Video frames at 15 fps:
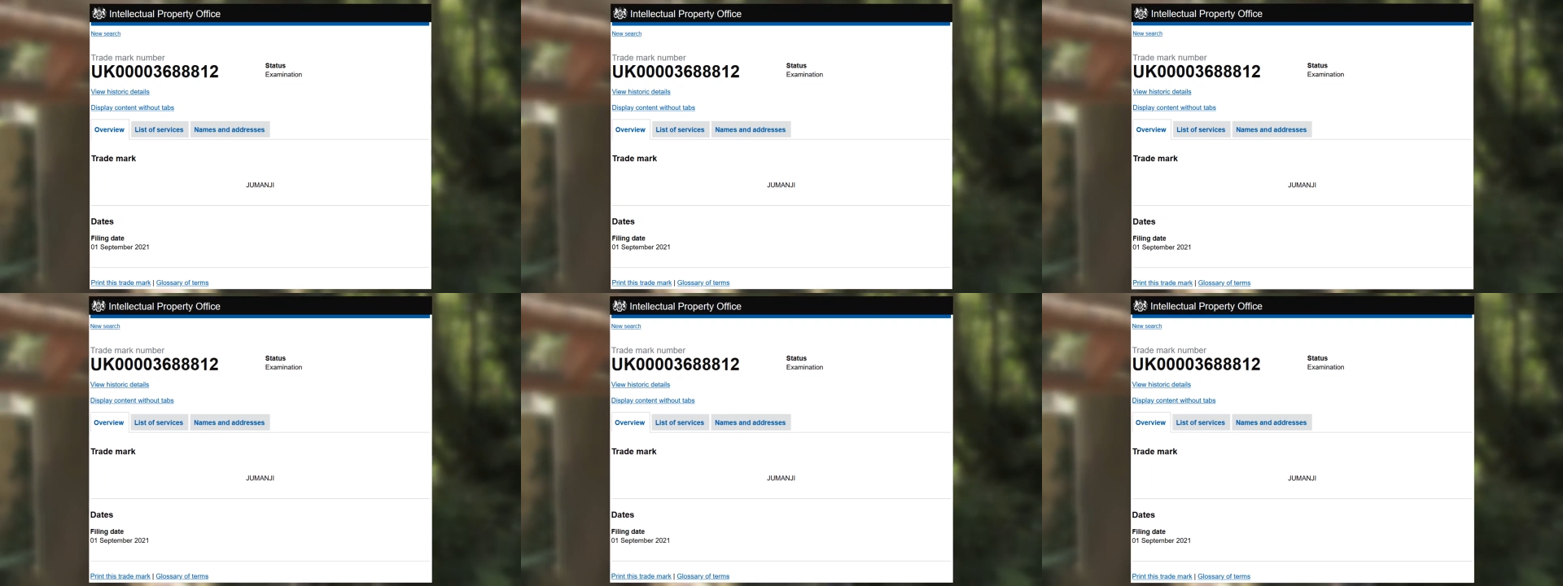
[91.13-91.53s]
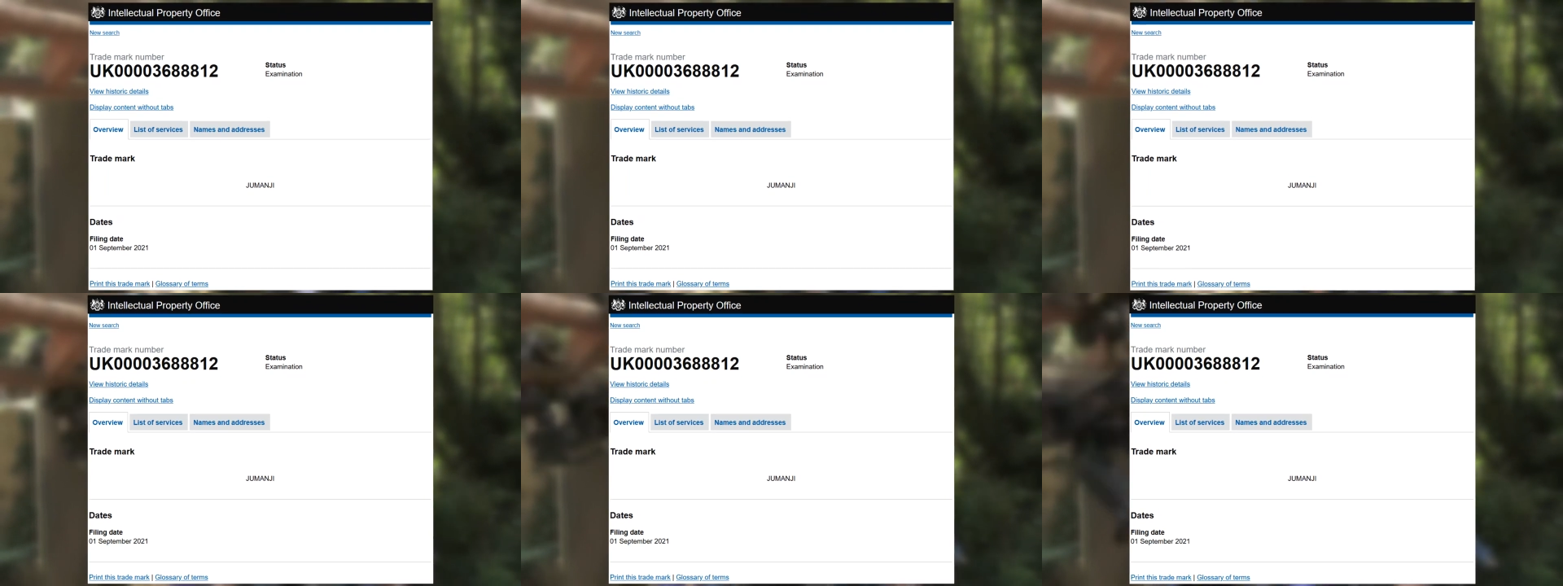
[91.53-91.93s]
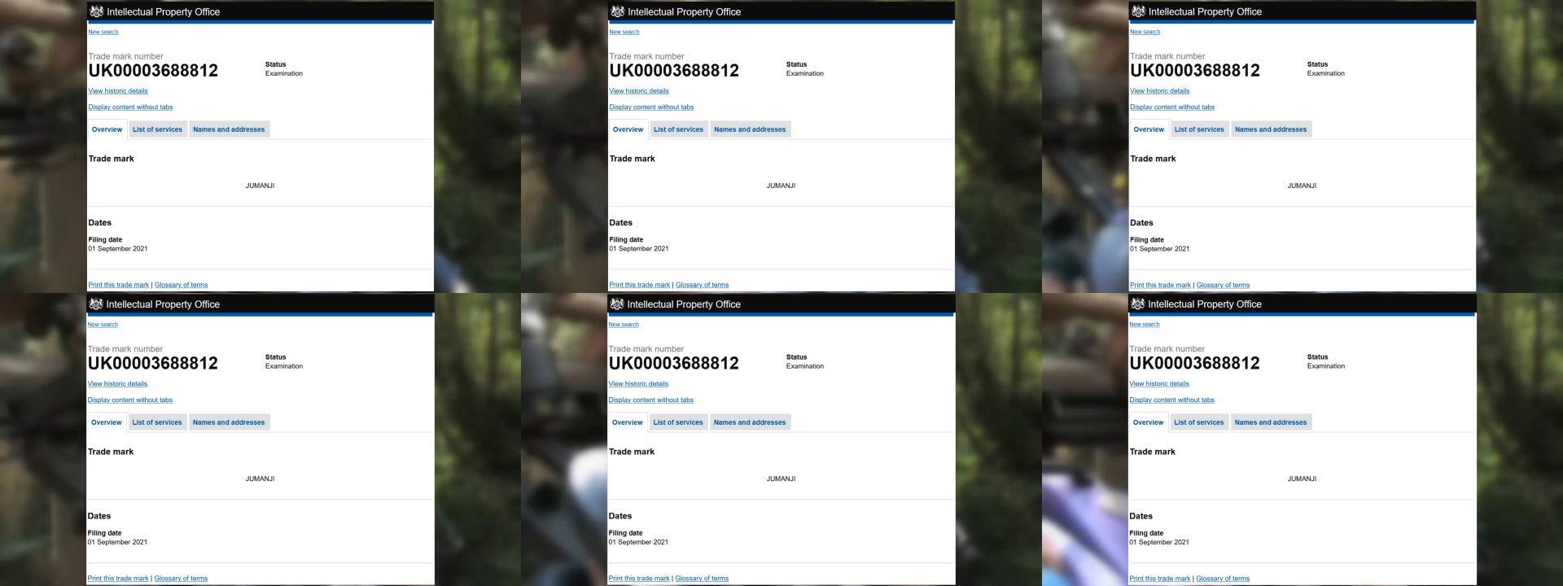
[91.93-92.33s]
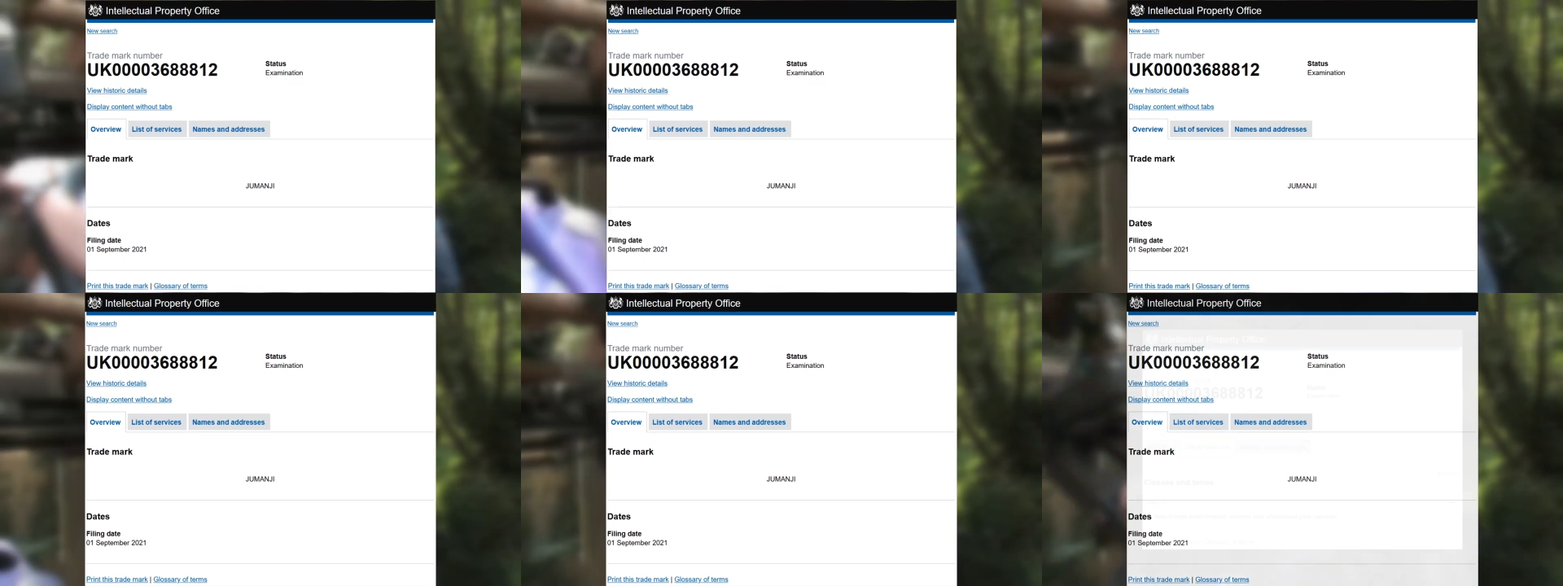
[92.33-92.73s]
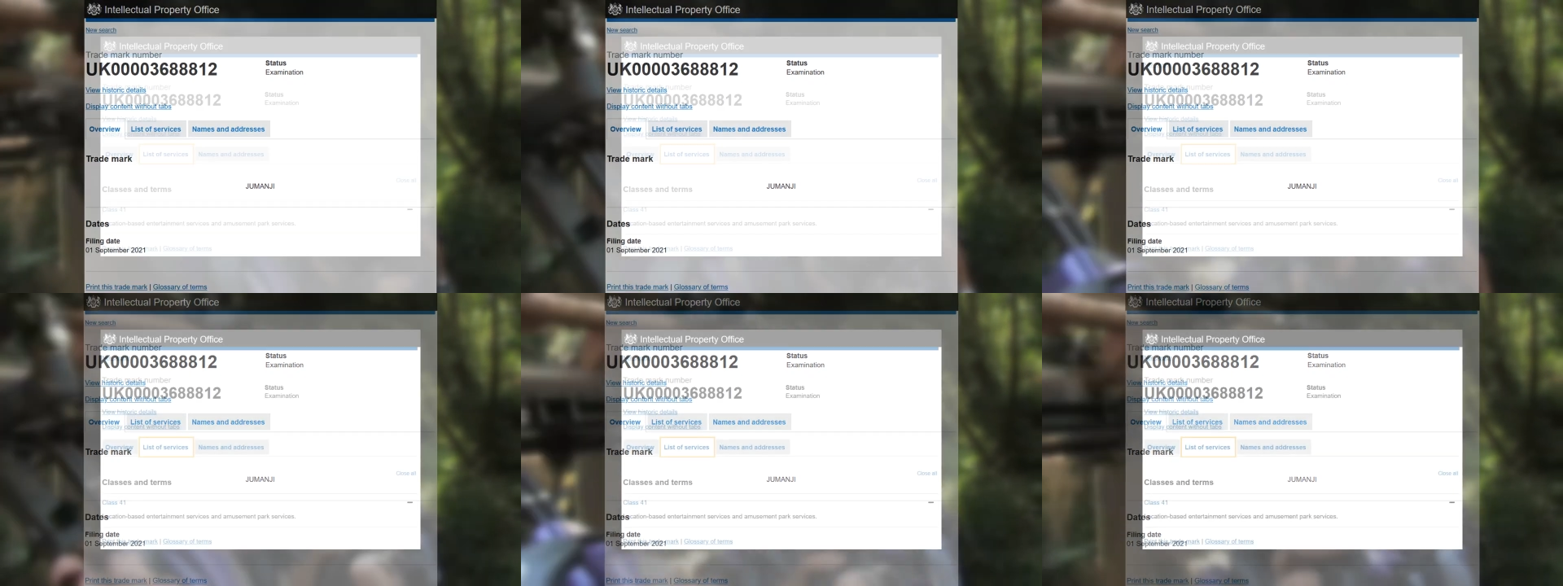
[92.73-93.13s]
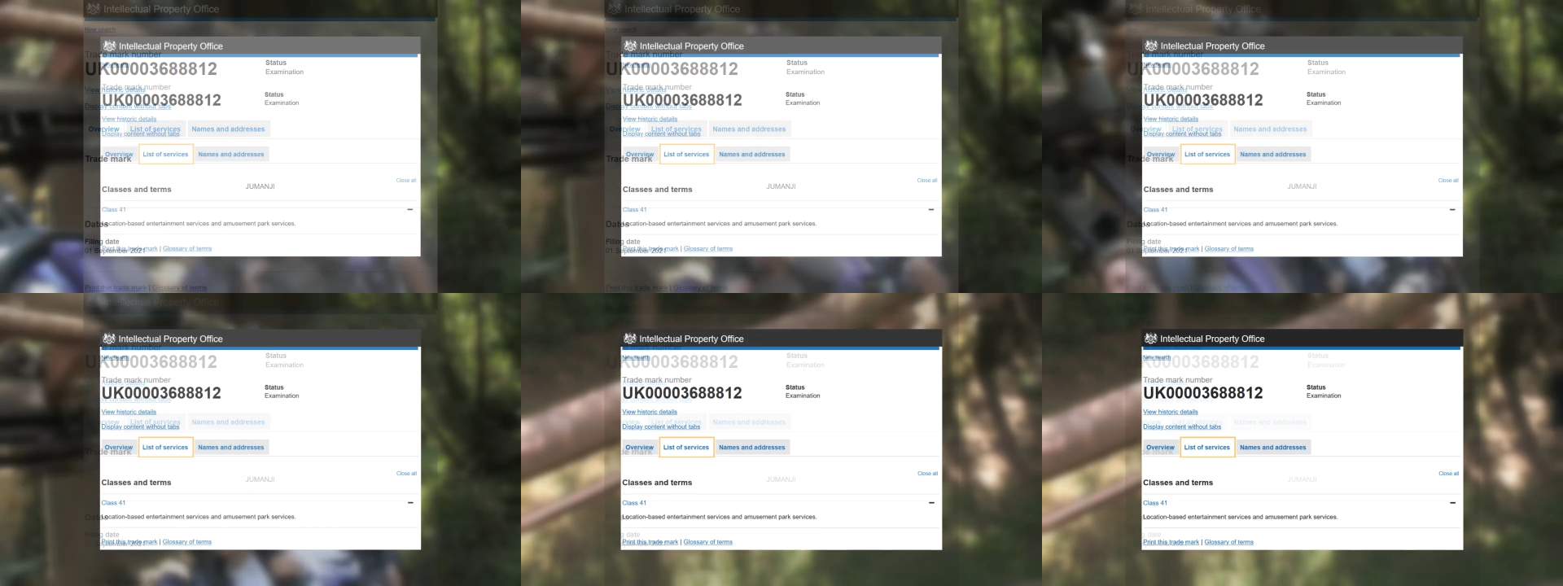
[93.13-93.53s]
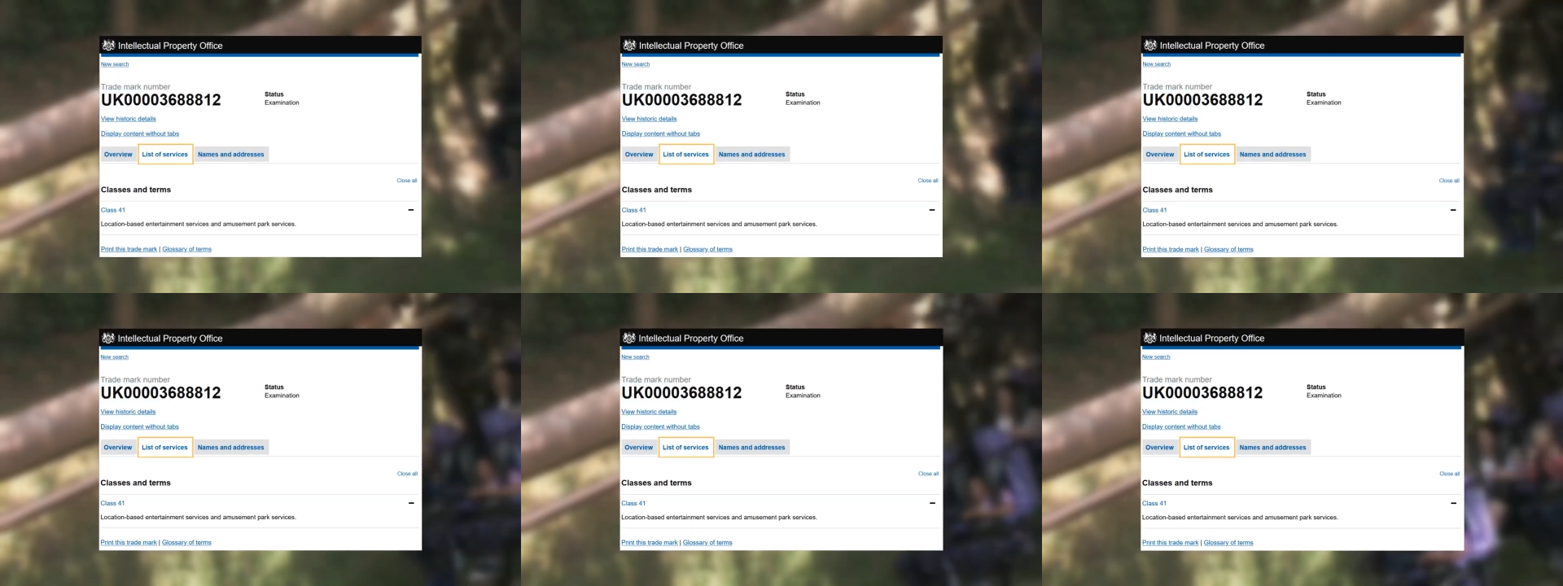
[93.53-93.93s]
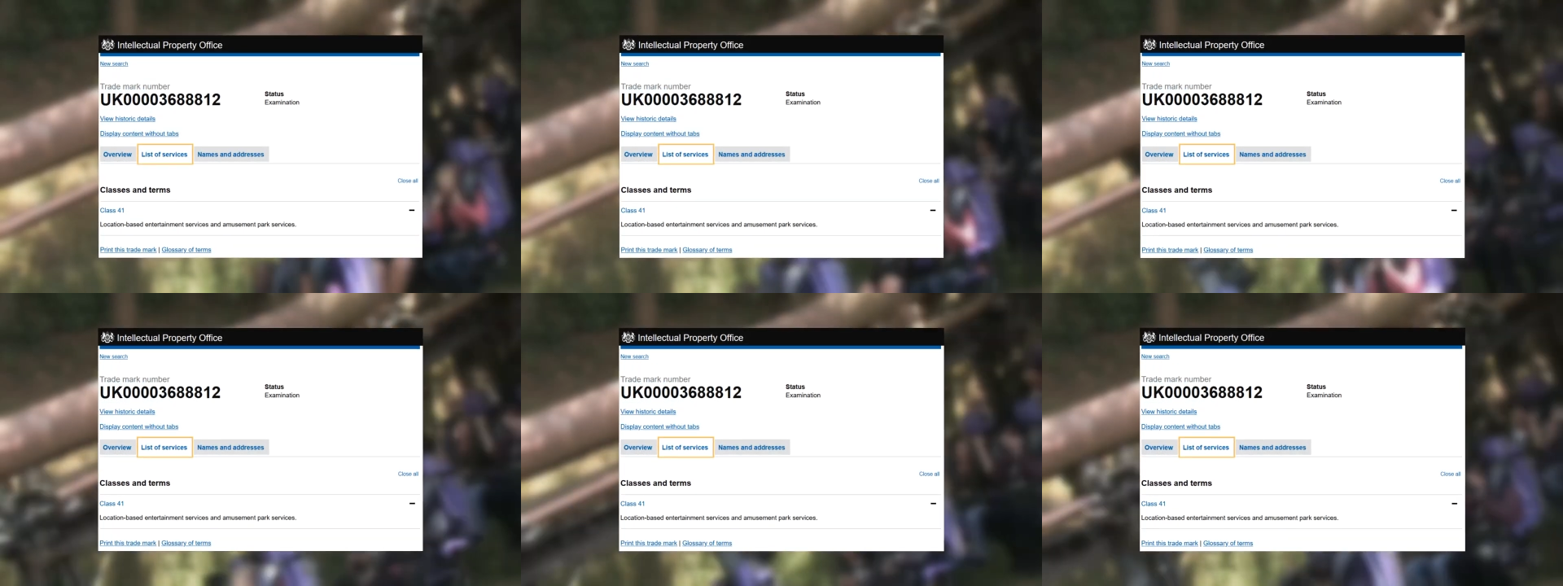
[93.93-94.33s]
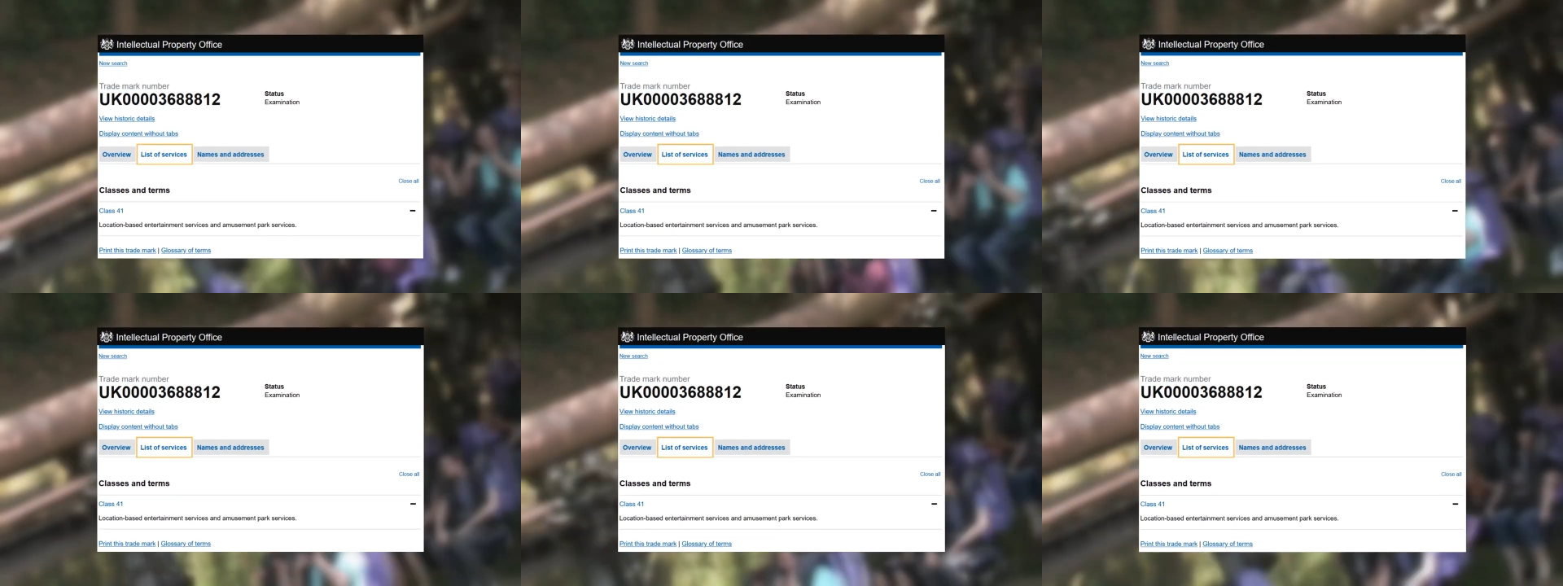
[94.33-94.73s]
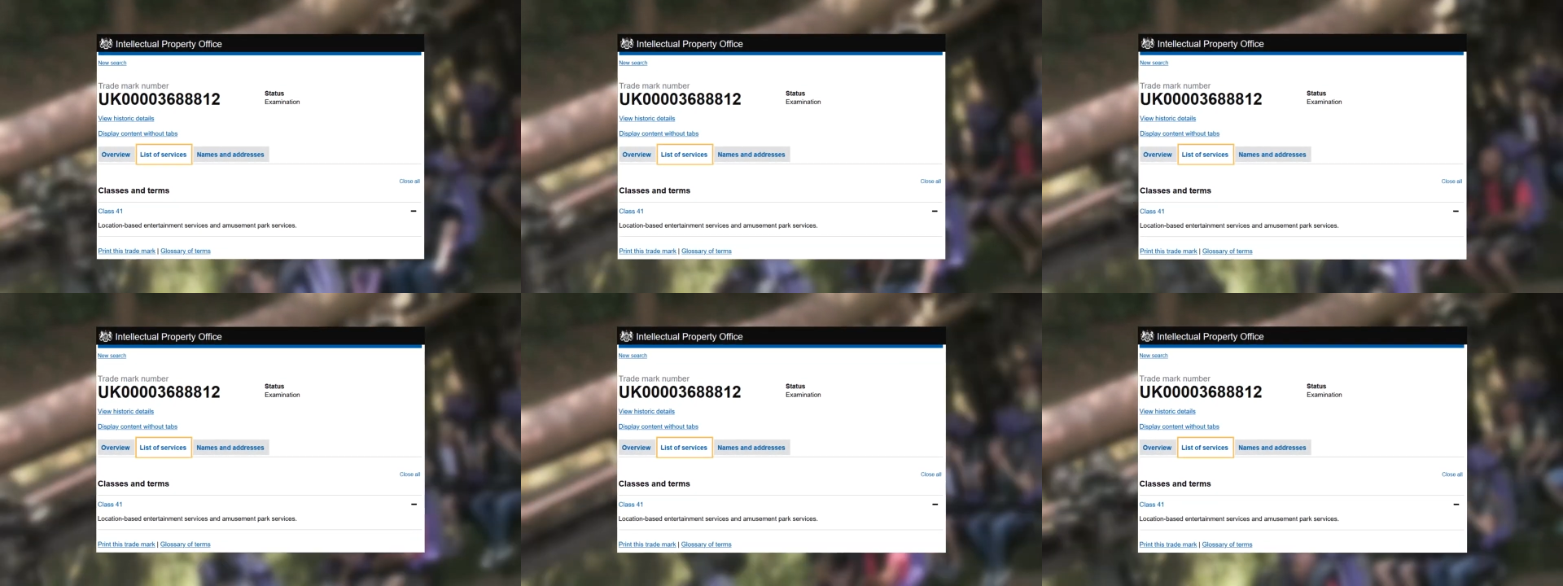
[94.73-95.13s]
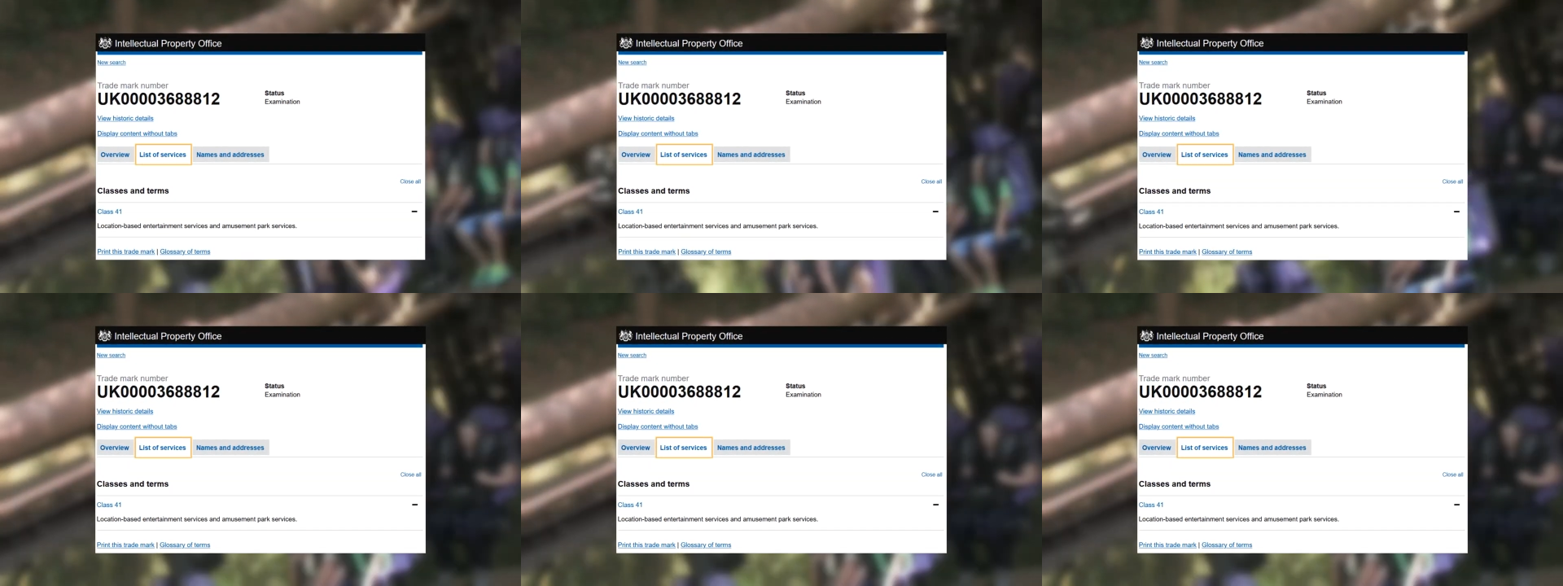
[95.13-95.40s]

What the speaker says: (no speaker visible)